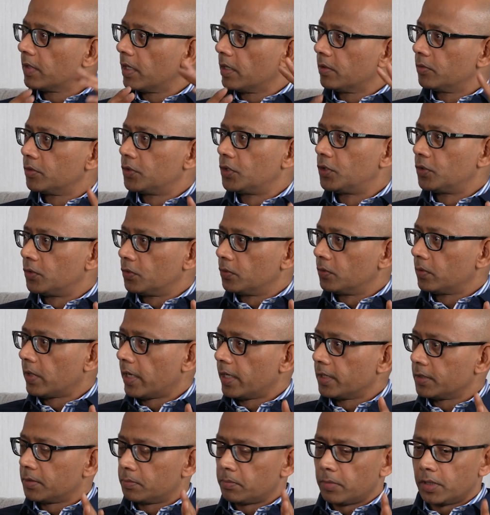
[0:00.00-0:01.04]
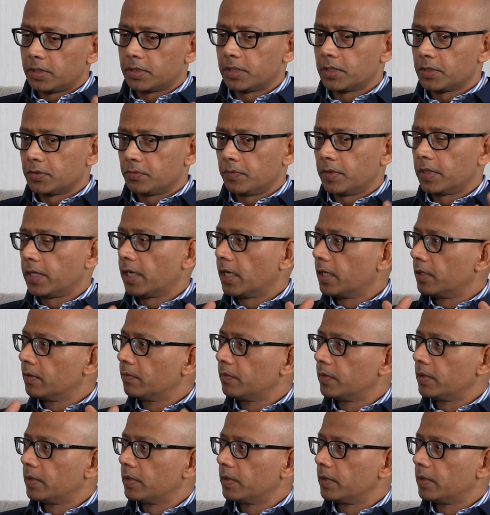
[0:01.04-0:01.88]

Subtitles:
We do as much as we can.